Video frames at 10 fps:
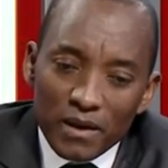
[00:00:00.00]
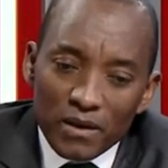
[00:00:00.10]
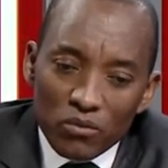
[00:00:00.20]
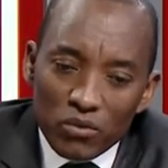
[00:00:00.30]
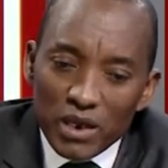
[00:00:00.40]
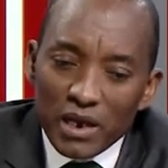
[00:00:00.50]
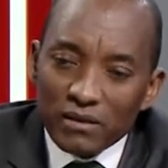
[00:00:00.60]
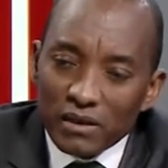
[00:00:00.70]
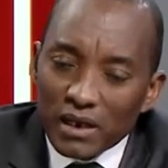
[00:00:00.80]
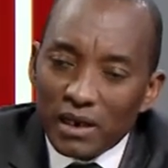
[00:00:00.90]
we as
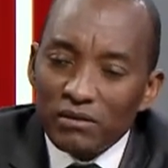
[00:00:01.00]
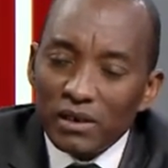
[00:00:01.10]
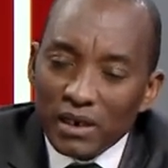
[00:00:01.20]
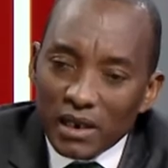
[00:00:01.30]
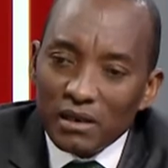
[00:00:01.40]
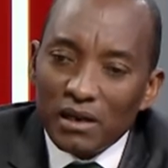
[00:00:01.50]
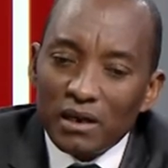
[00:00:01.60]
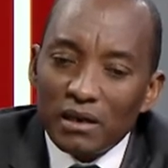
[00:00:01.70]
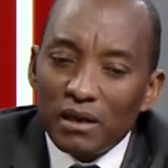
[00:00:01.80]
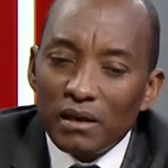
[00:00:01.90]
a country,
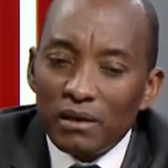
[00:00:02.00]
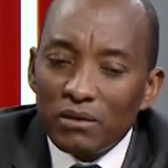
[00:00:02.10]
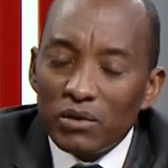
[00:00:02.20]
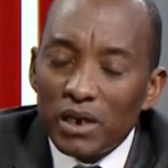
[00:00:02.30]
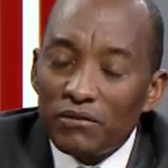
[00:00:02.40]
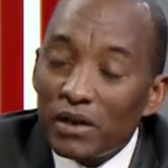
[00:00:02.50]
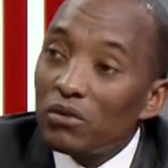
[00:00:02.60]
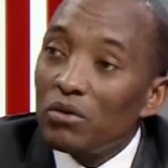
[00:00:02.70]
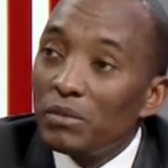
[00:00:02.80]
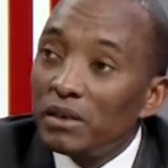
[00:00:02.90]
Kenya, we are very
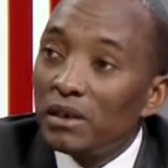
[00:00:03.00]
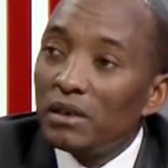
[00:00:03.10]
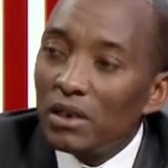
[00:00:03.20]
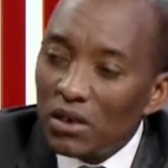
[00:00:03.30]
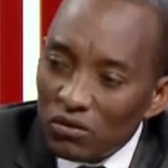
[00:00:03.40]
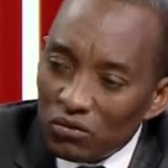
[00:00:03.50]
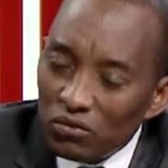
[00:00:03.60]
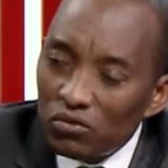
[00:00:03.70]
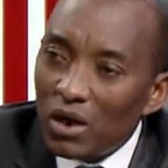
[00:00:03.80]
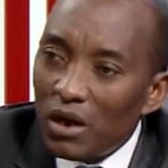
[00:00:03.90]
committed to
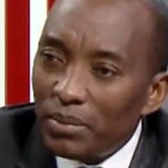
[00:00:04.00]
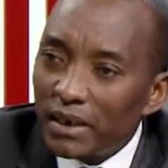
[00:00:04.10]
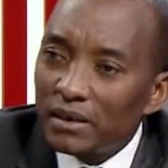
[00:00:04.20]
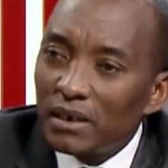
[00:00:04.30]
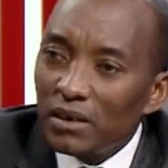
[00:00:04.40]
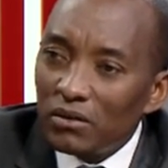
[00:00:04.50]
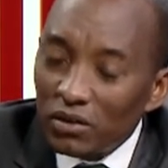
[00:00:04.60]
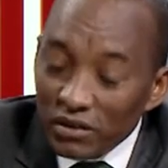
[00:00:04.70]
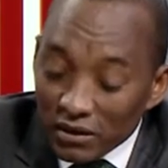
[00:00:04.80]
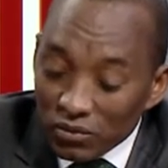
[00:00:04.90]
do our part, not
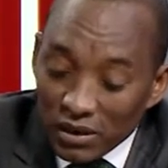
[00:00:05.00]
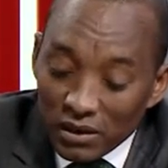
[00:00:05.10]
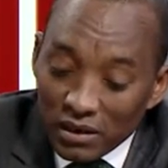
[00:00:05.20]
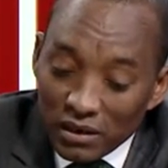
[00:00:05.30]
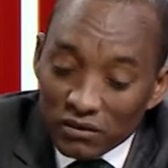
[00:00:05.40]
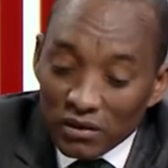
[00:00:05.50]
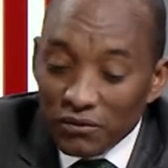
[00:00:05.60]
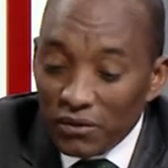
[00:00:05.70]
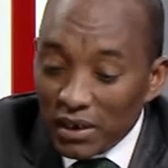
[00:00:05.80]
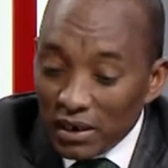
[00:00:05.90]
just within the East
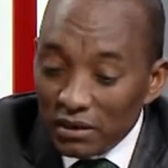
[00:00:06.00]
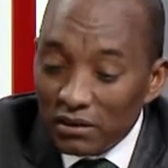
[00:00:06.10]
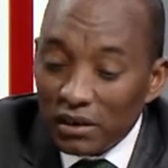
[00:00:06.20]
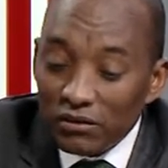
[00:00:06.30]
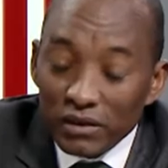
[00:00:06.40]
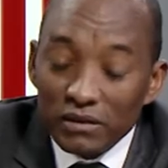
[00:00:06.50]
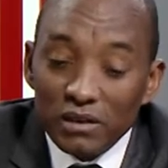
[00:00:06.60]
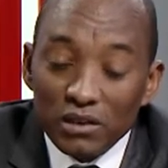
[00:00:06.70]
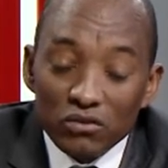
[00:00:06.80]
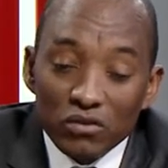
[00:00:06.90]
African, addressing
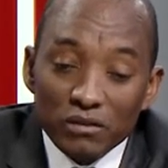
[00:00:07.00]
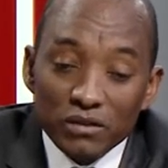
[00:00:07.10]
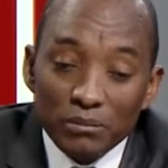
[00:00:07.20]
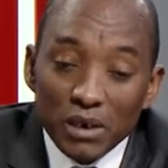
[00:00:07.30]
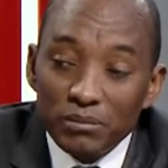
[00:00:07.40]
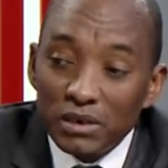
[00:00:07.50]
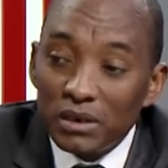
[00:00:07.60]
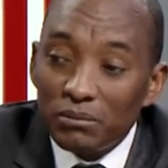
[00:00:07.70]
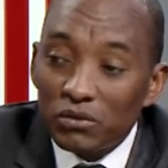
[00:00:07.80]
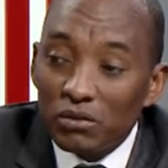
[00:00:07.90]
the issue of Al-Shabaab in
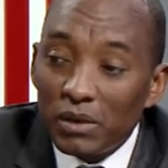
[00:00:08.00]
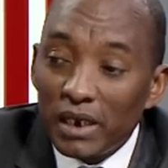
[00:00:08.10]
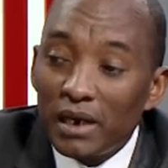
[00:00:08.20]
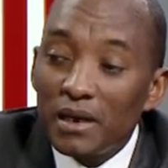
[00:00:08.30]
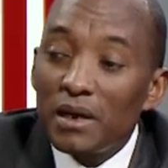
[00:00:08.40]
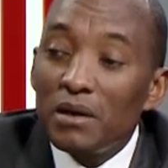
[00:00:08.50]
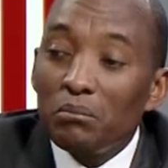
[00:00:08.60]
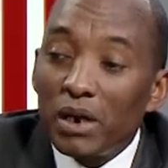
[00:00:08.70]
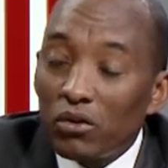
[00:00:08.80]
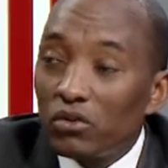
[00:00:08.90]
Somalia,
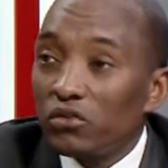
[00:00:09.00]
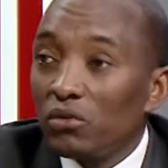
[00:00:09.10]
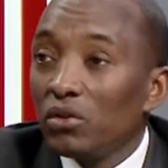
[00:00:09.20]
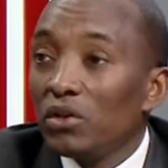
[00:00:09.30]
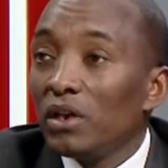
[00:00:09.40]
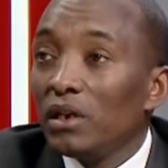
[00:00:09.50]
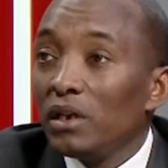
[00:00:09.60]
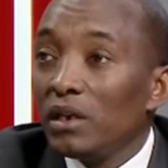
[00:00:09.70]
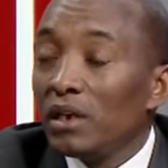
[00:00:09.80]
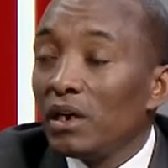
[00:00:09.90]
but also
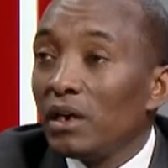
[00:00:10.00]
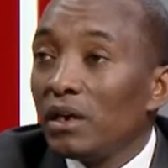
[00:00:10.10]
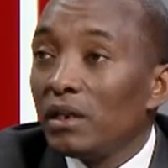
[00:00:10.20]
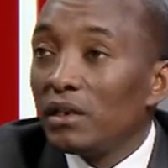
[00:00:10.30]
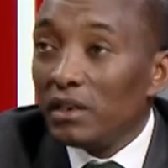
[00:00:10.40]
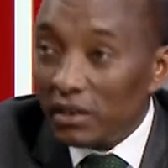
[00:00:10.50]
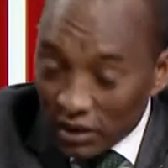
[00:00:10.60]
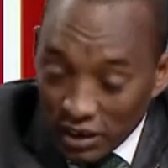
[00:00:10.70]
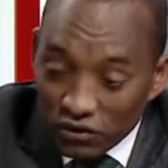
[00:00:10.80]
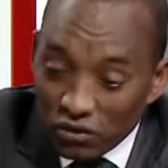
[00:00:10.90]
in the
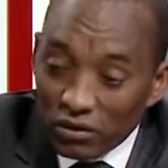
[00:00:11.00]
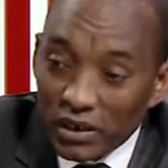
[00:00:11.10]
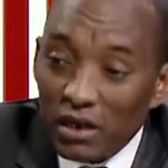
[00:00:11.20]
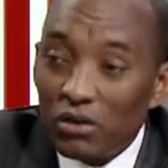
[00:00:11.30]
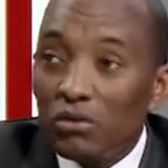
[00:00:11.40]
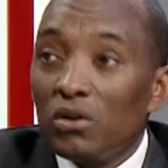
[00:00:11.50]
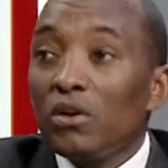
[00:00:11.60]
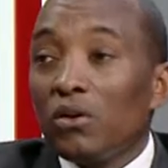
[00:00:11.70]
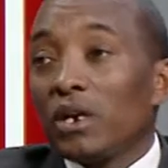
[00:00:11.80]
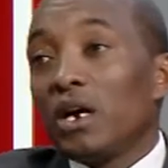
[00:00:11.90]
international dialogue
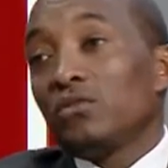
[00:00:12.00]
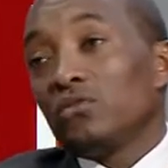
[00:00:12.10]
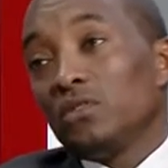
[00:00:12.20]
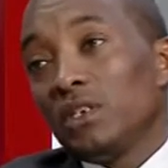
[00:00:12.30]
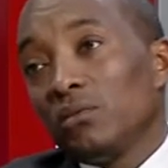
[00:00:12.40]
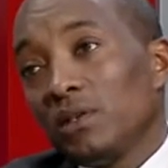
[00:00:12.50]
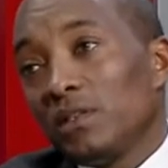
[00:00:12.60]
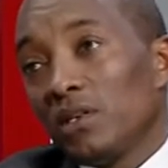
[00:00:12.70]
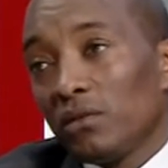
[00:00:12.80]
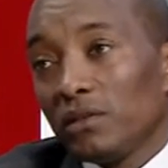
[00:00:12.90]
on how to deal with
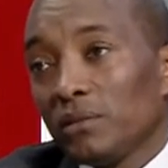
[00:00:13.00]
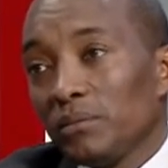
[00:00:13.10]
terrorism.